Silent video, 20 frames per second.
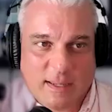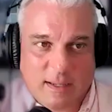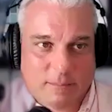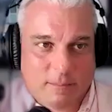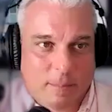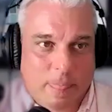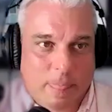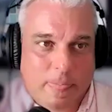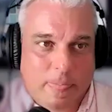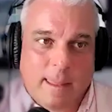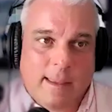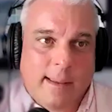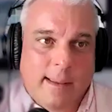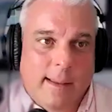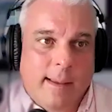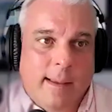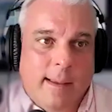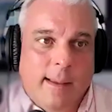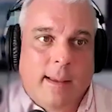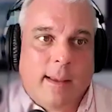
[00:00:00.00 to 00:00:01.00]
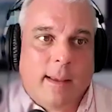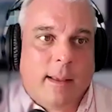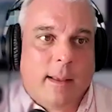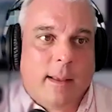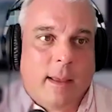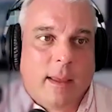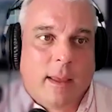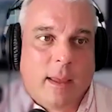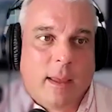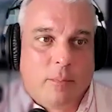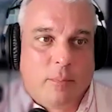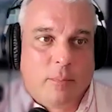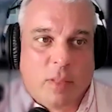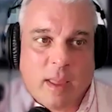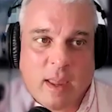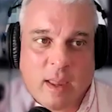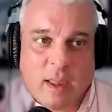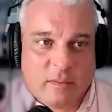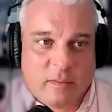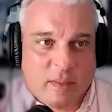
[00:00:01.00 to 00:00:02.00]
again,
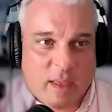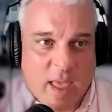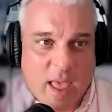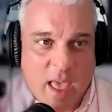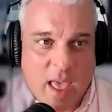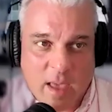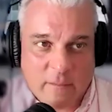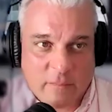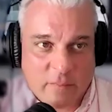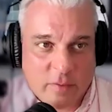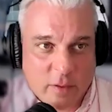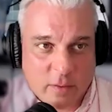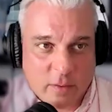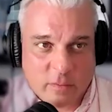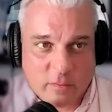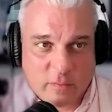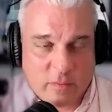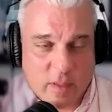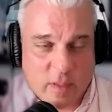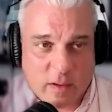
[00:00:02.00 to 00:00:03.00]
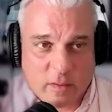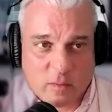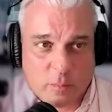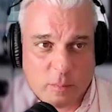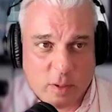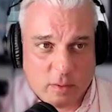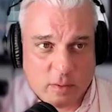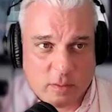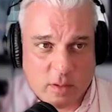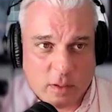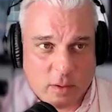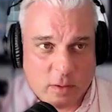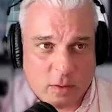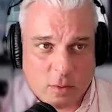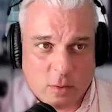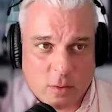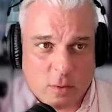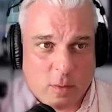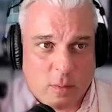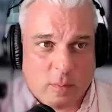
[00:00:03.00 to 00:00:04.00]
plans that have those things built
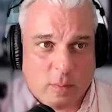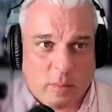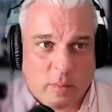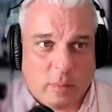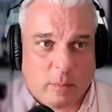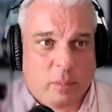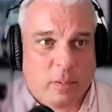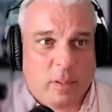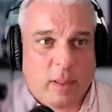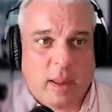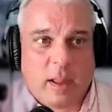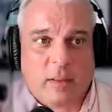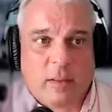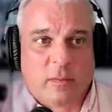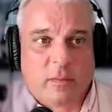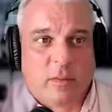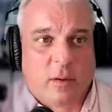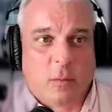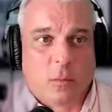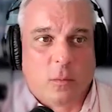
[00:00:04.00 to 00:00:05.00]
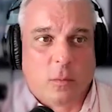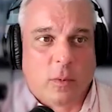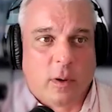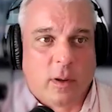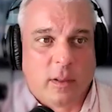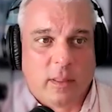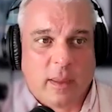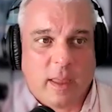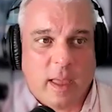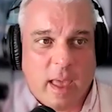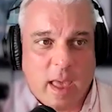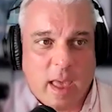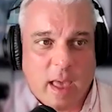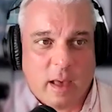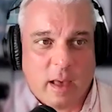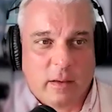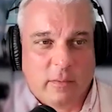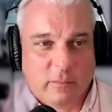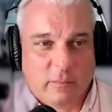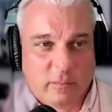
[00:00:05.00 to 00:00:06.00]
into them, plans that really
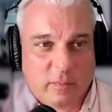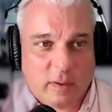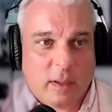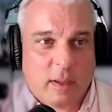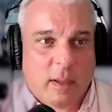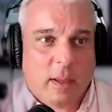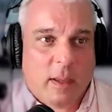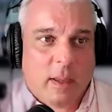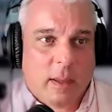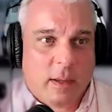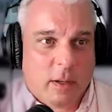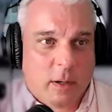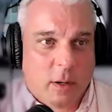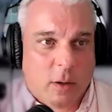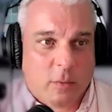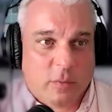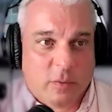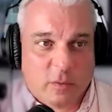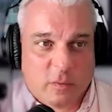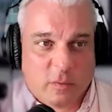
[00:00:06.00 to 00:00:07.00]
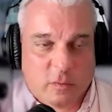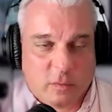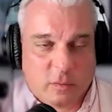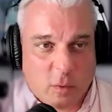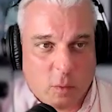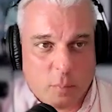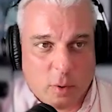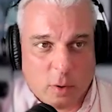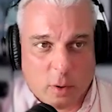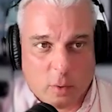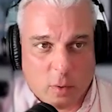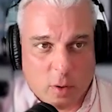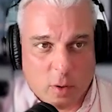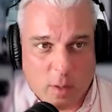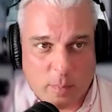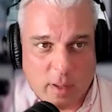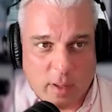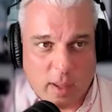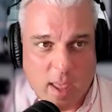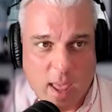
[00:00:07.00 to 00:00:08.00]
have, the super
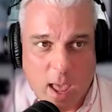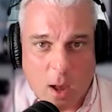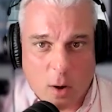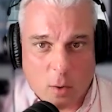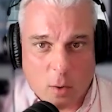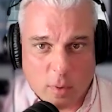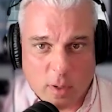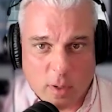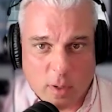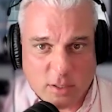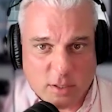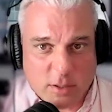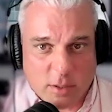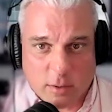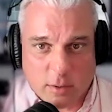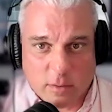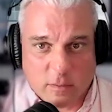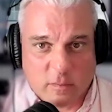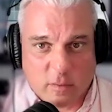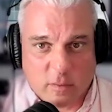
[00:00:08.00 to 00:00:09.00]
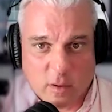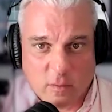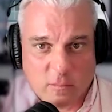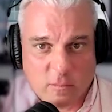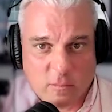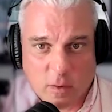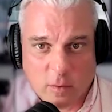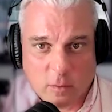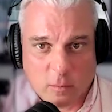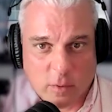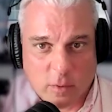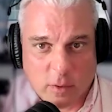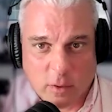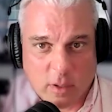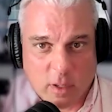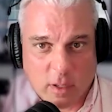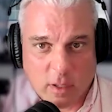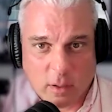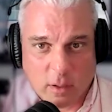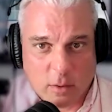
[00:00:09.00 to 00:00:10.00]
creepy outreach to your cell phone when
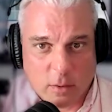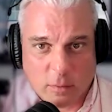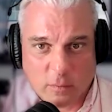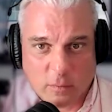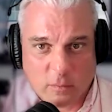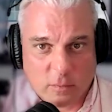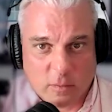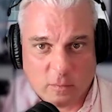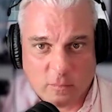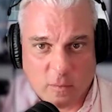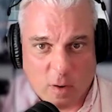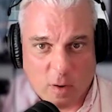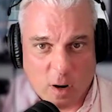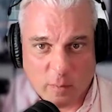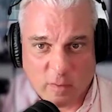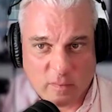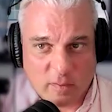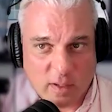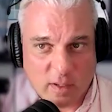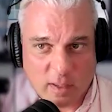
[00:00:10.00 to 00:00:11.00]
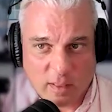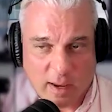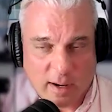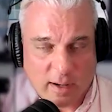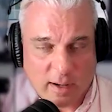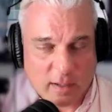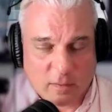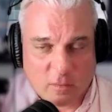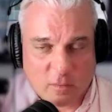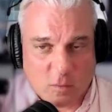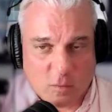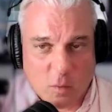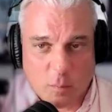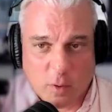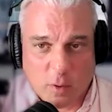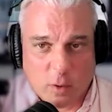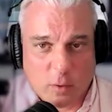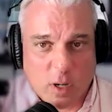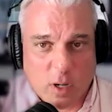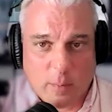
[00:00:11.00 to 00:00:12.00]
you're getting close to a pharmacy. Like it's
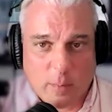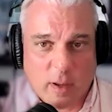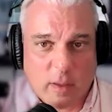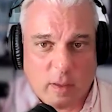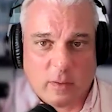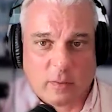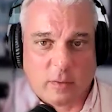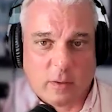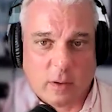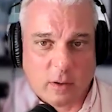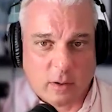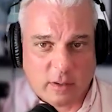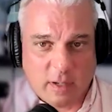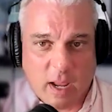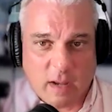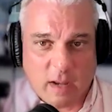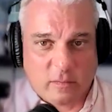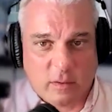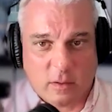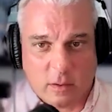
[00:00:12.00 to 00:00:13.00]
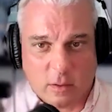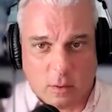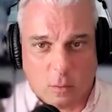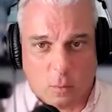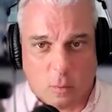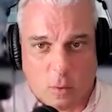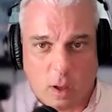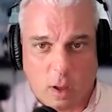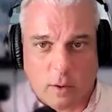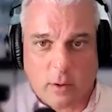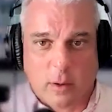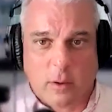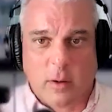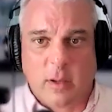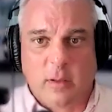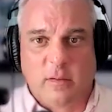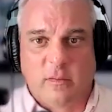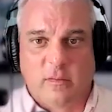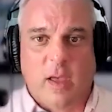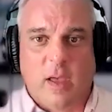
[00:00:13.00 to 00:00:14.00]
super creepy that they're texting you while you're
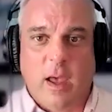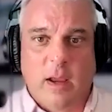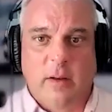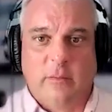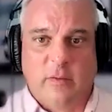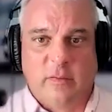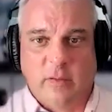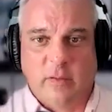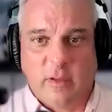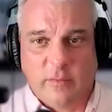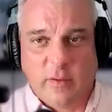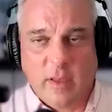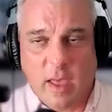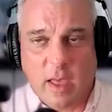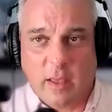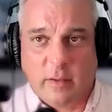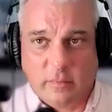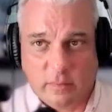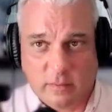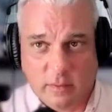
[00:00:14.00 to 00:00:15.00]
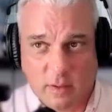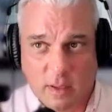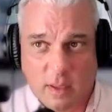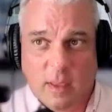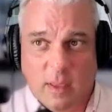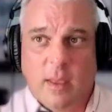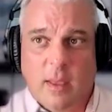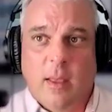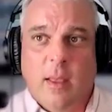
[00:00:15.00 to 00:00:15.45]
inside of a CVS